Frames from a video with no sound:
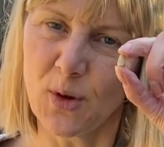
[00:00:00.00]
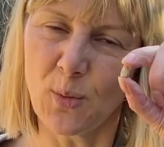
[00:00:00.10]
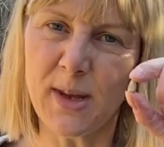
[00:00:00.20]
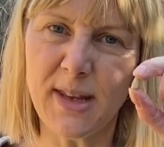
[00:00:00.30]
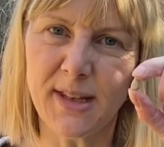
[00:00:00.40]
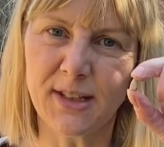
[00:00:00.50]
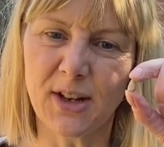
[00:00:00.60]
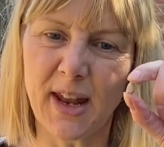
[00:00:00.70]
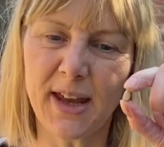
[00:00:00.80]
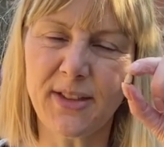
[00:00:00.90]
We need
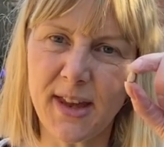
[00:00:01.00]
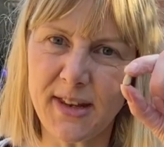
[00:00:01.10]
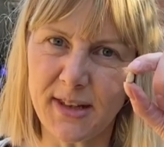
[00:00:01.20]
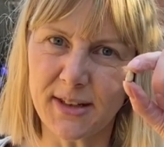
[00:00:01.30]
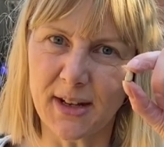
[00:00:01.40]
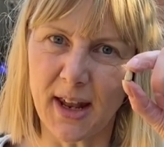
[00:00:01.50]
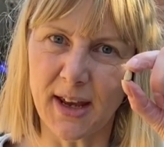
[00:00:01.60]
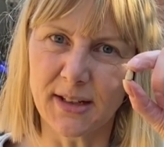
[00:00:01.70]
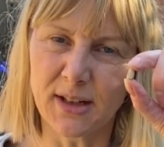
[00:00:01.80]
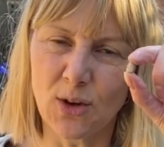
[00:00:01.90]
sunlight, they need
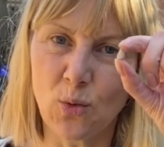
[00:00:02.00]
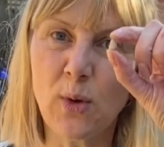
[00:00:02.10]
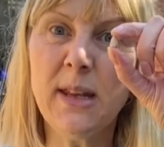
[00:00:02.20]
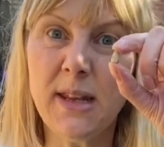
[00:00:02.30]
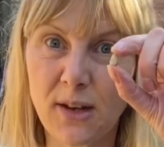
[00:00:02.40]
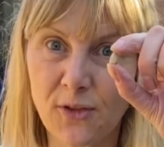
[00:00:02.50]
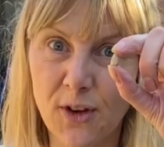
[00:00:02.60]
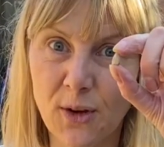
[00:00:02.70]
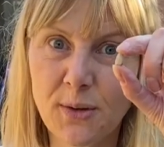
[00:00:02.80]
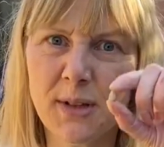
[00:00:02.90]
sunlight. We need
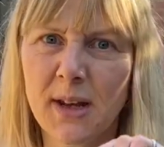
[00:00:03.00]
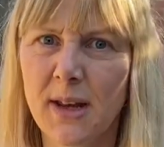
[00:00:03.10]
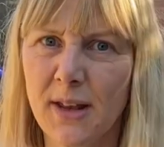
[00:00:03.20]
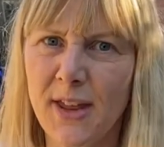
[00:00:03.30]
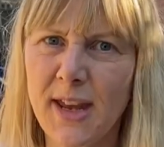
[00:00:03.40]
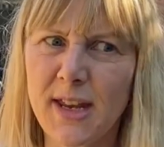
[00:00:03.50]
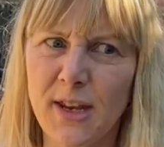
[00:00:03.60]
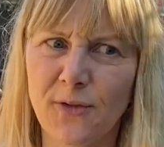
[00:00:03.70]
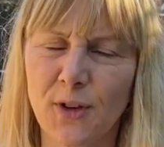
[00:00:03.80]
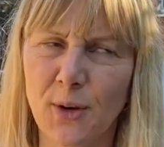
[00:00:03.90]
food, they
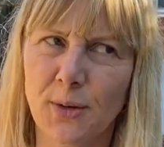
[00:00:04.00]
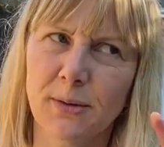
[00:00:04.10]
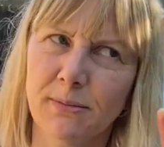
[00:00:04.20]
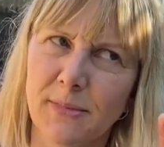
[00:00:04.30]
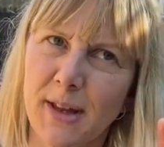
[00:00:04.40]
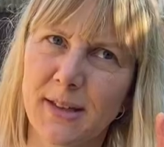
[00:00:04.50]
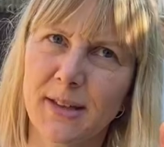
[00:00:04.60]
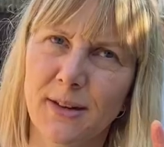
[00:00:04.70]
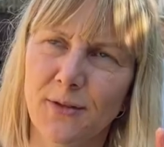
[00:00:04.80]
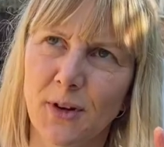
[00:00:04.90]
need food. This is
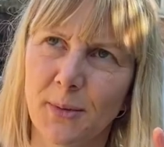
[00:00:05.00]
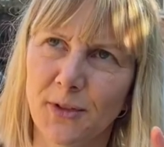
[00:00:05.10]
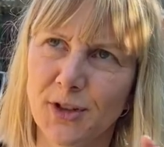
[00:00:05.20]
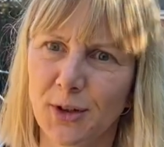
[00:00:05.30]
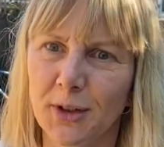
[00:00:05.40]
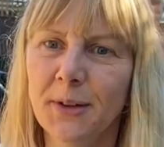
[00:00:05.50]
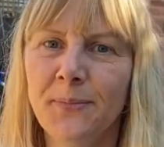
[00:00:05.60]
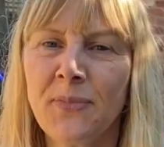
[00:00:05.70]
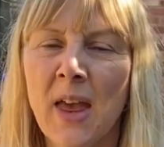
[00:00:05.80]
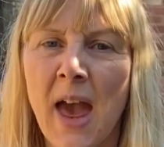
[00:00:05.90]
in the form of soil,
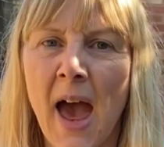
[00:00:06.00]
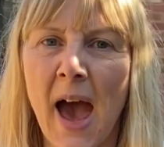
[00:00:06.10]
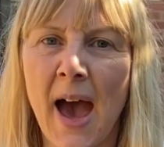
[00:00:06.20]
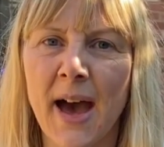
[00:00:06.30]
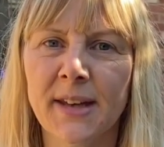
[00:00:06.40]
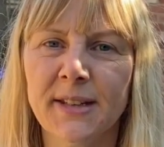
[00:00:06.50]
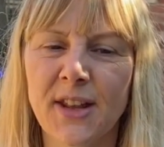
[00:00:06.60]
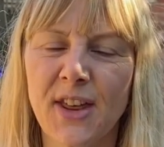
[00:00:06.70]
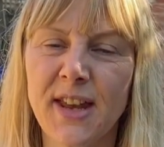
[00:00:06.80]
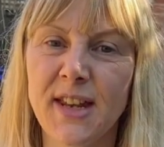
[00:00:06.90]
and
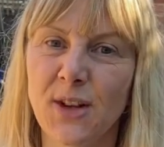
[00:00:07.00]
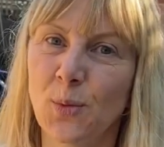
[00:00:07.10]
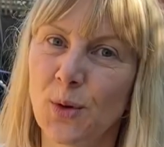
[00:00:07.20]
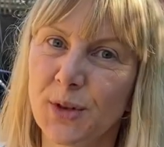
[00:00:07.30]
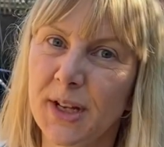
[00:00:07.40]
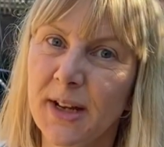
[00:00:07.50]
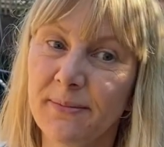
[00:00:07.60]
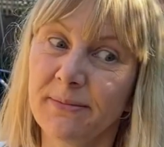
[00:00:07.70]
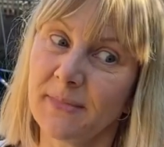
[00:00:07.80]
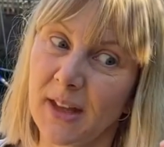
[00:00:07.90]
they need water,
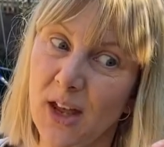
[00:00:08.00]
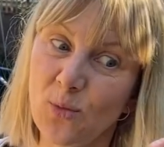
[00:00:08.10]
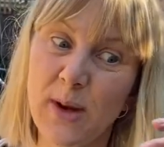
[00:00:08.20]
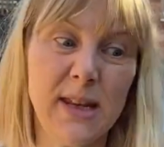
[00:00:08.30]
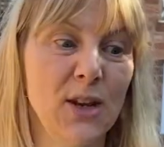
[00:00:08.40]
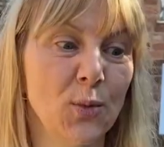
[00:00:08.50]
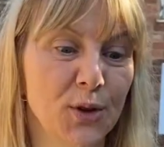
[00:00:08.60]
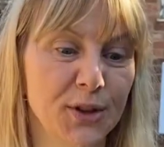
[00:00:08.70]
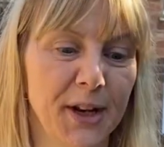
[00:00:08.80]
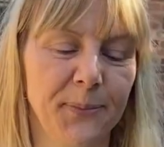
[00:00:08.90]
and we need
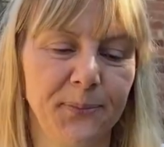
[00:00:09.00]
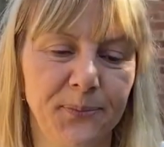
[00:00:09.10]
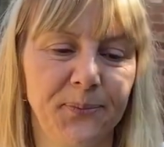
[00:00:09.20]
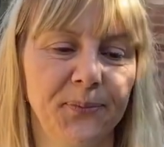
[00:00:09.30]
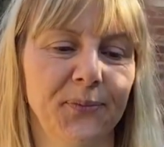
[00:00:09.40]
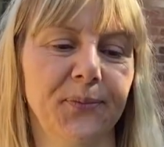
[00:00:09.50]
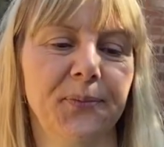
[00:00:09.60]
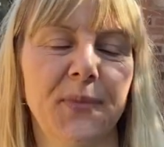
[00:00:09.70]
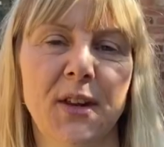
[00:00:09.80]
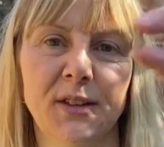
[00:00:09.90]
water.
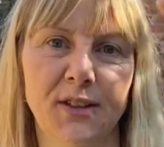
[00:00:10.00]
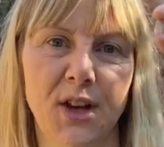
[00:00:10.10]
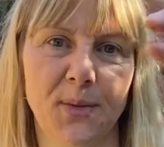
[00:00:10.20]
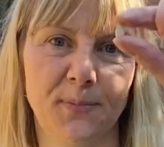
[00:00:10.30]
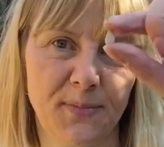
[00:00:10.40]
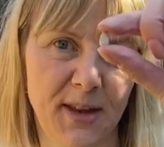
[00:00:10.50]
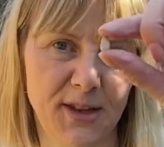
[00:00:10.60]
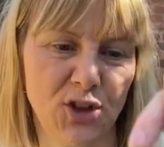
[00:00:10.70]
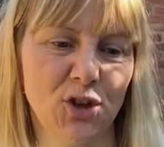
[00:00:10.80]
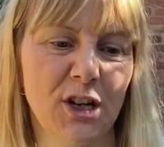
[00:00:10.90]
So
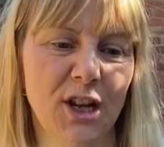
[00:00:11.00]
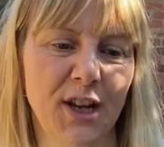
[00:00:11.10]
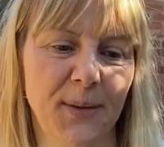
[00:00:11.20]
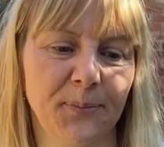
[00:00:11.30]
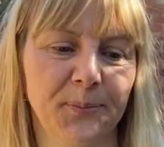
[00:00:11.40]
it's a good learning.